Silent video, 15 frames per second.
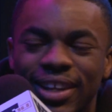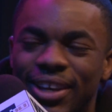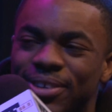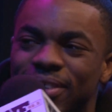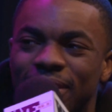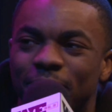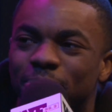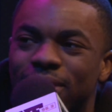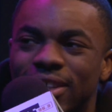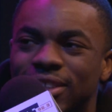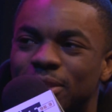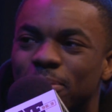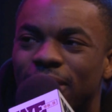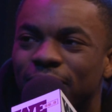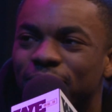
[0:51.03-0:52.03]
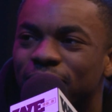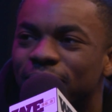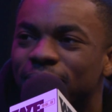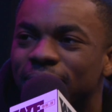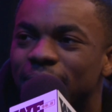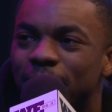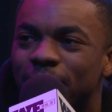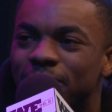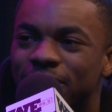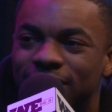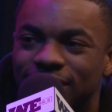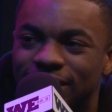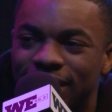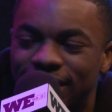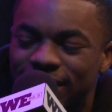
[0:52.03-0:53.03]
Like, you could have plugged somebody's phone up. It
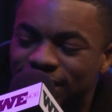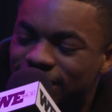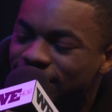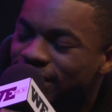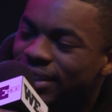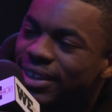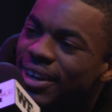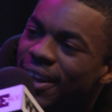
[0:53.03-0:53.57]
wasn't that necessary.